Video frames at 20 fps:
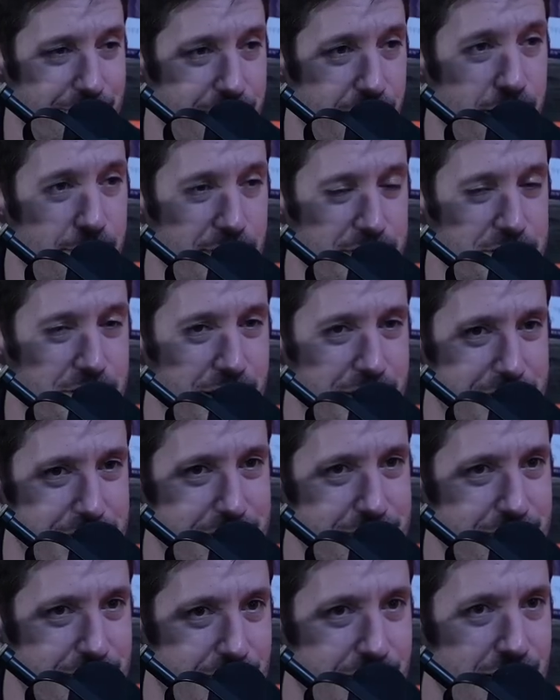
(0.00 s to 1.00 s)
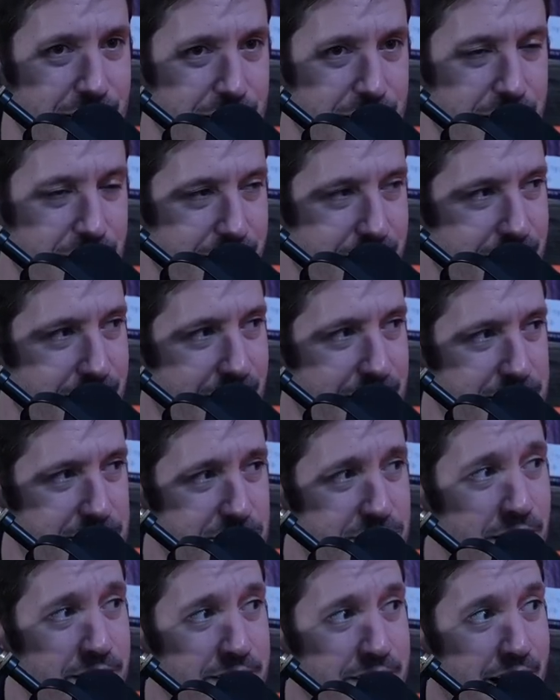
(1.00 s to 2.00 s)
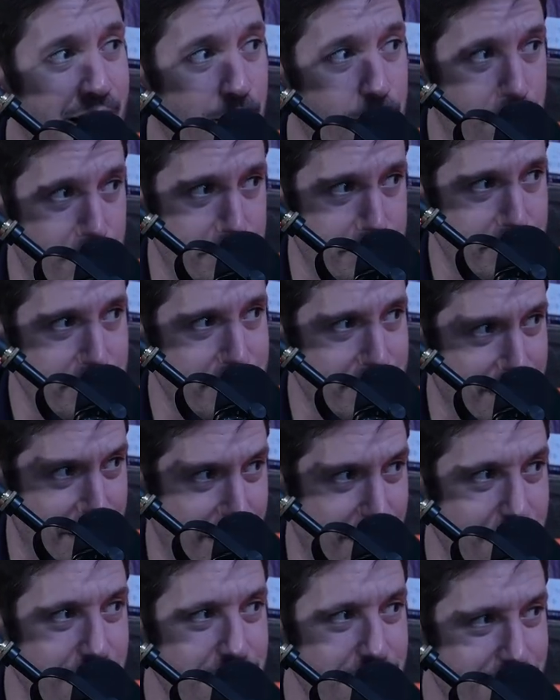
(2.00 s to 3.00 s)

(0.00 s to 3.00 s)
Very much does. Yeah. They're getting that sundowners, you know.